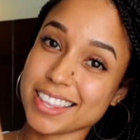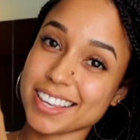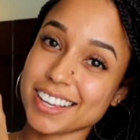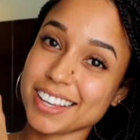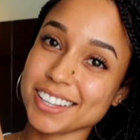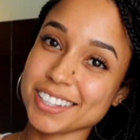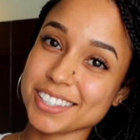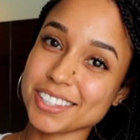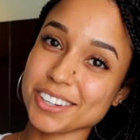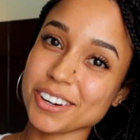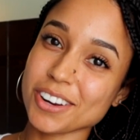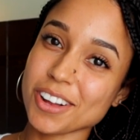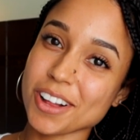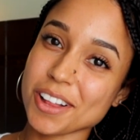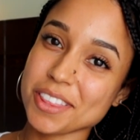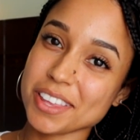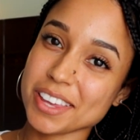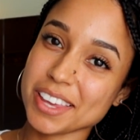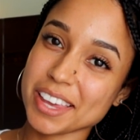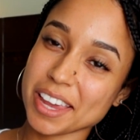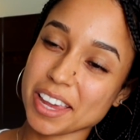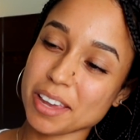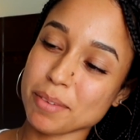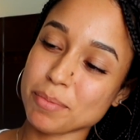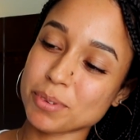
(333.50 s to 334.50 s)
these are all the
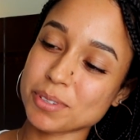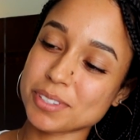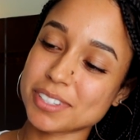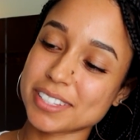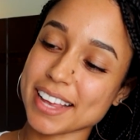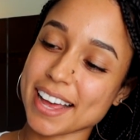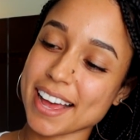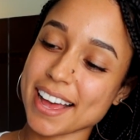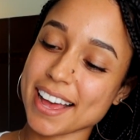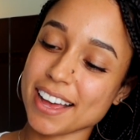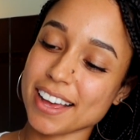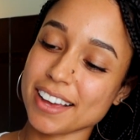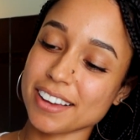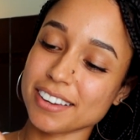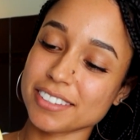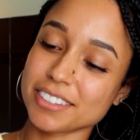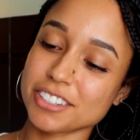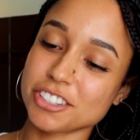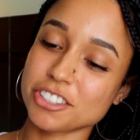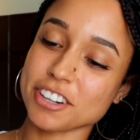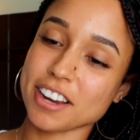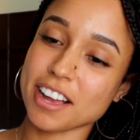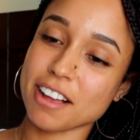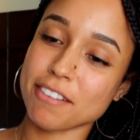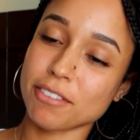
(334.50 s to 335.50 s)
cables that I
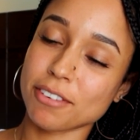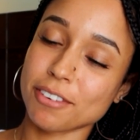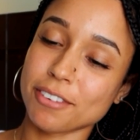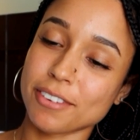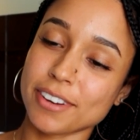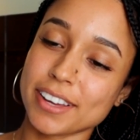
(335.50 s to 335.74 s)
travel